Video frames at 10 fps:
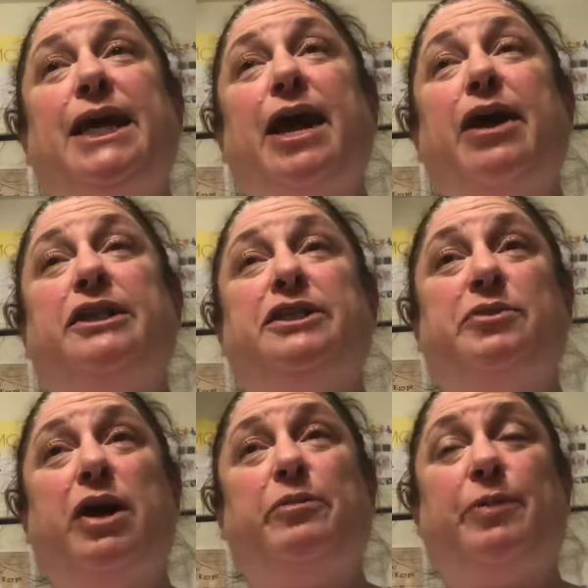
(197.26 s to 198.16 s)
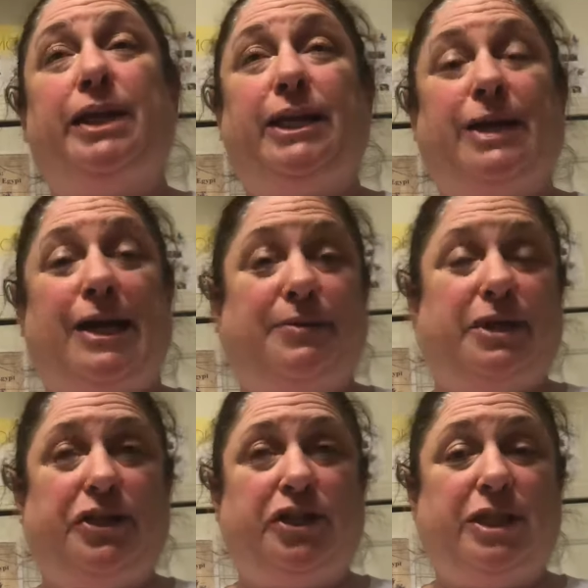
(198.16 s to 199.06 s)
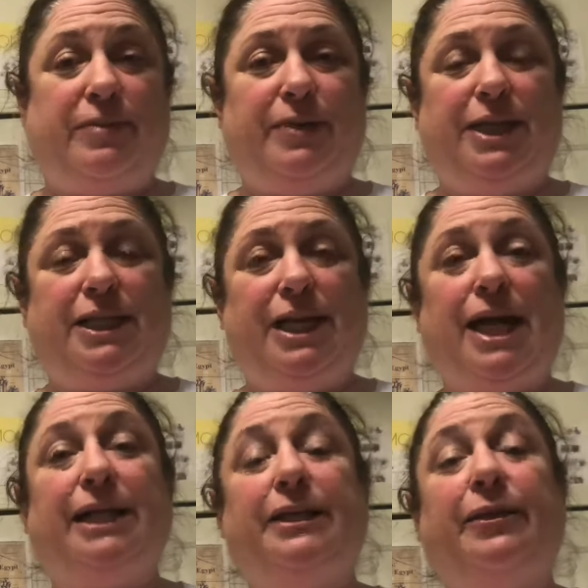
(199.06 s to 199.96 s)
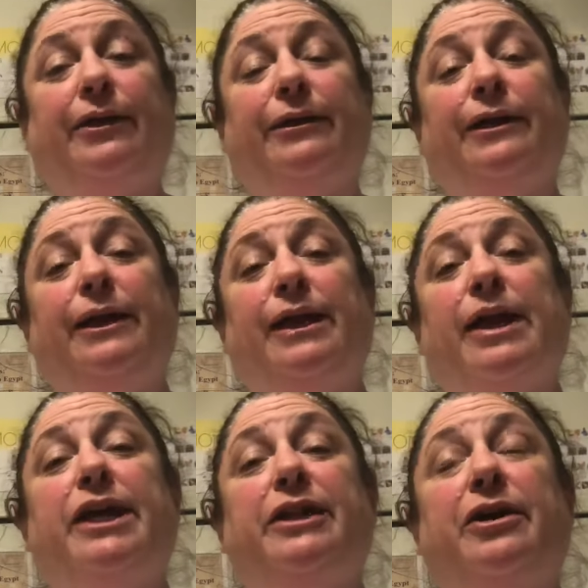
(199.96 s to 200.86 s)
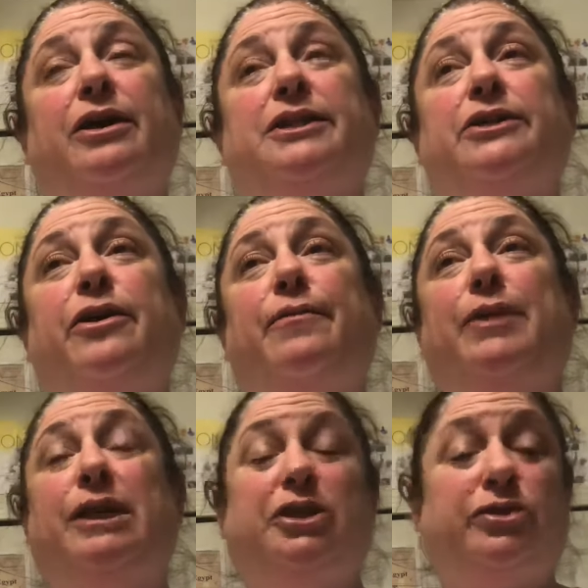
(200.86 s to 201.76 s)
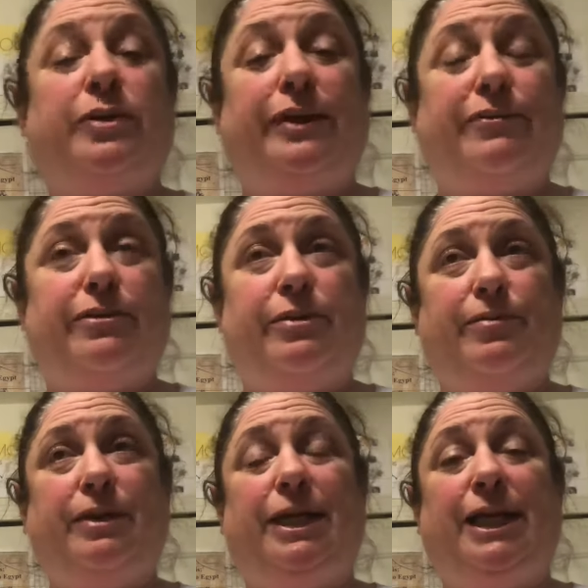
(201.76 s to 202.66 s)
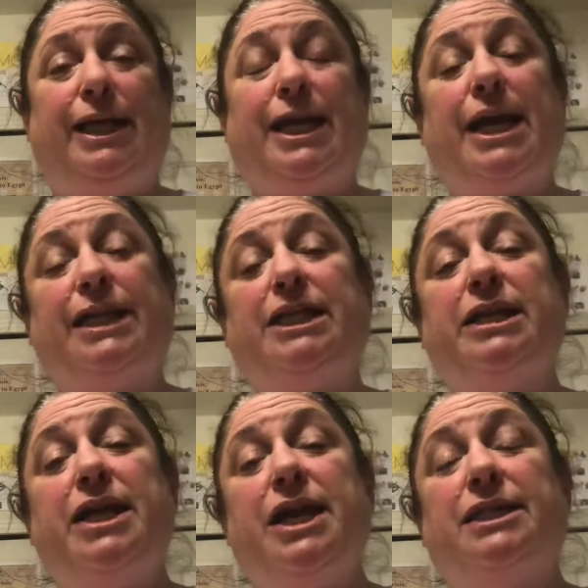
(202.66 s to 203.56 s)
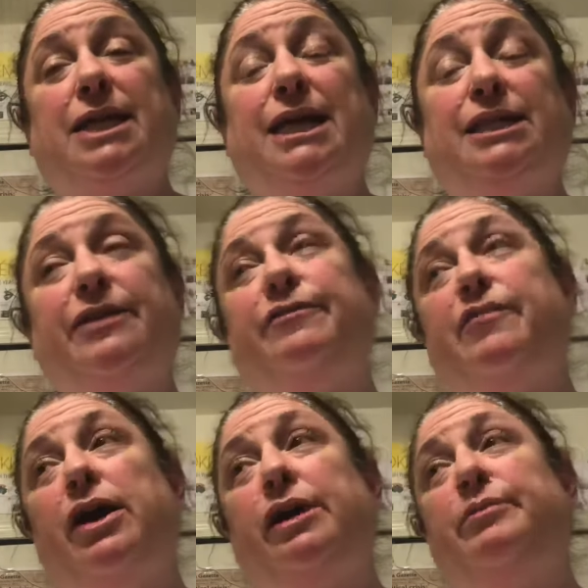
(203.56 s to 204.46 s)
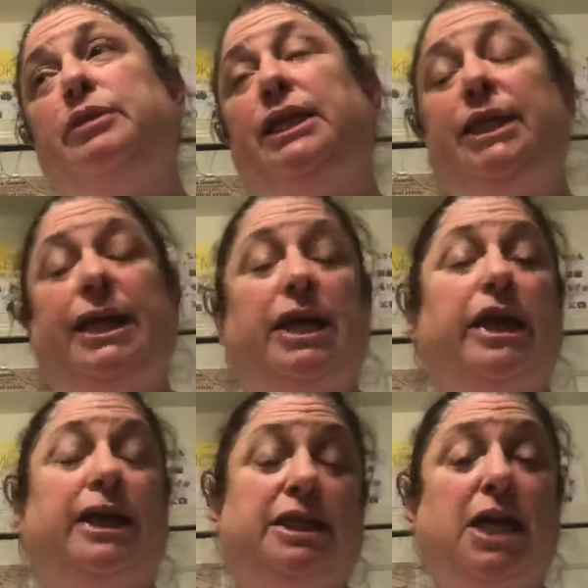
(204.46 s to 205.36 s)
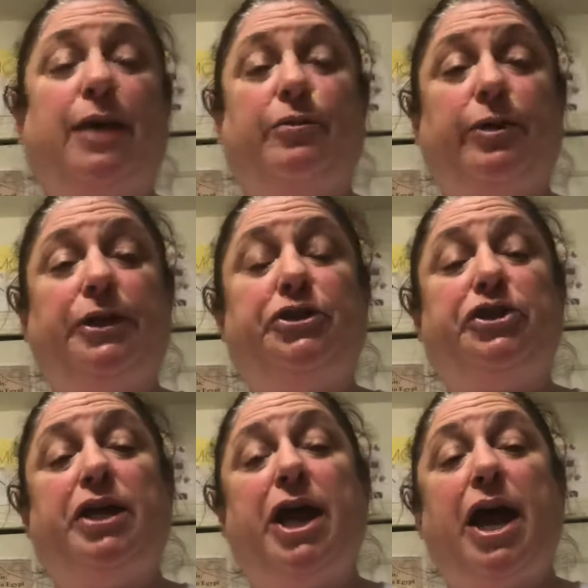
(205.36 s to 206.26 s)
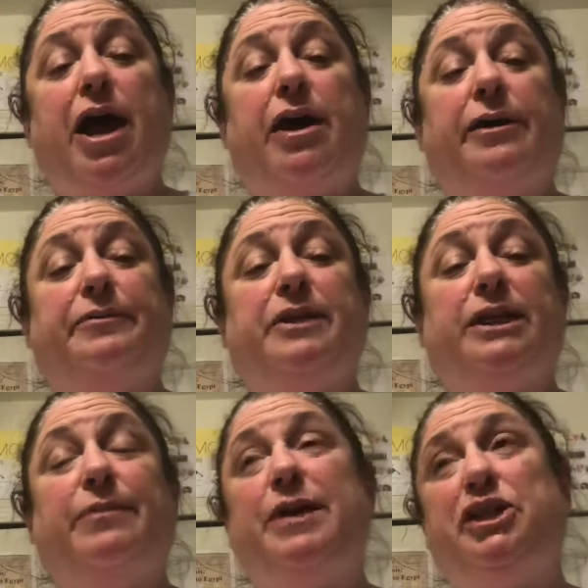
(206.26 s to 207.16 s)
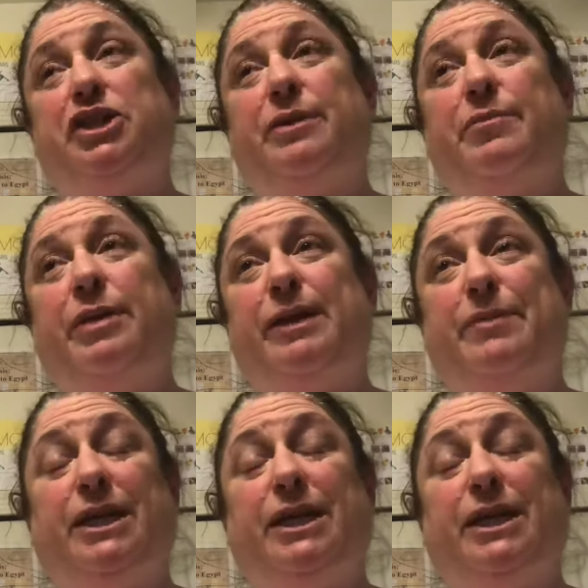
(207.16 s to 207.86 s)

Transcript: as running labs such as the PTINR, and also monitoring for bleeding and signs of bleeding and hemorrhage that the patient may be